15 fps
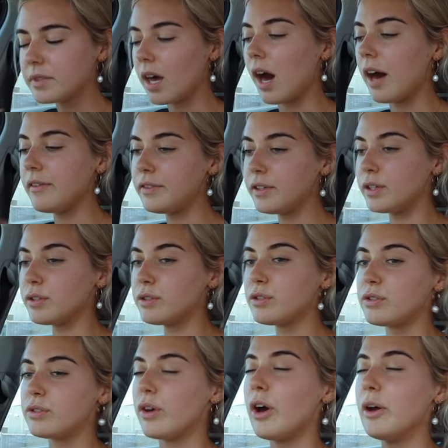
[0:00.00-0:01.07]
I feel
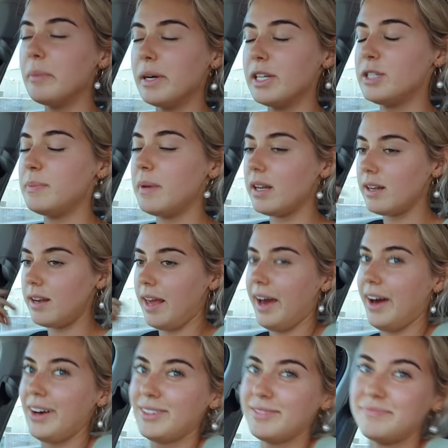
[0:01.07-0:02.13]
so much better
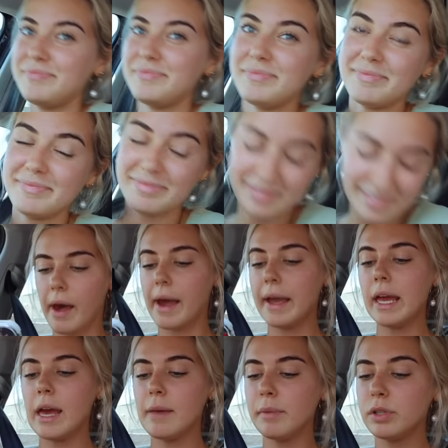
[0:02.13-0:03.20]
now. I
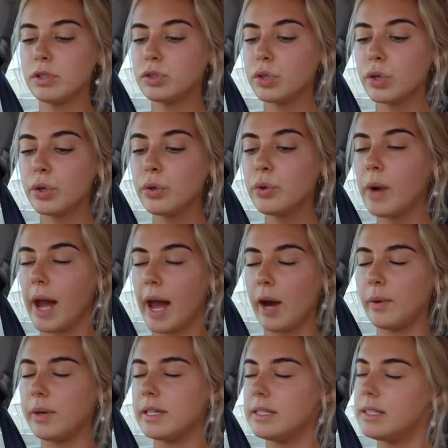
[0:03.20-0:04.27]
am 2
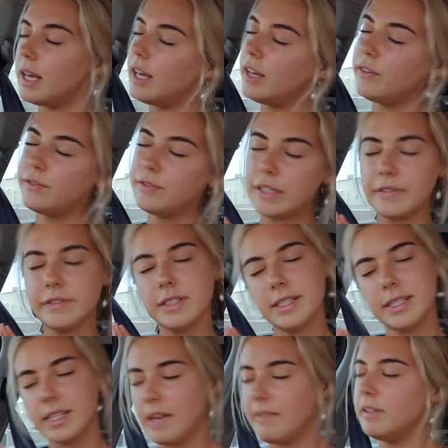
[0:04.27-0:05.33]
hours and
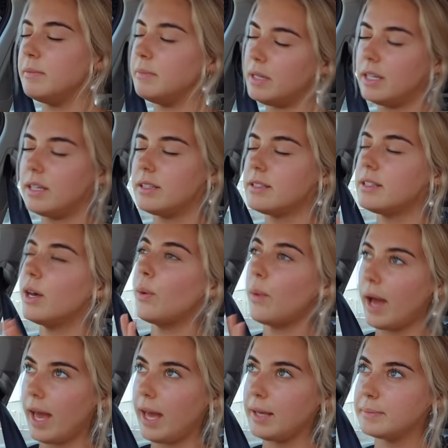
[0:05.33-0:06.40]
57 minutes away.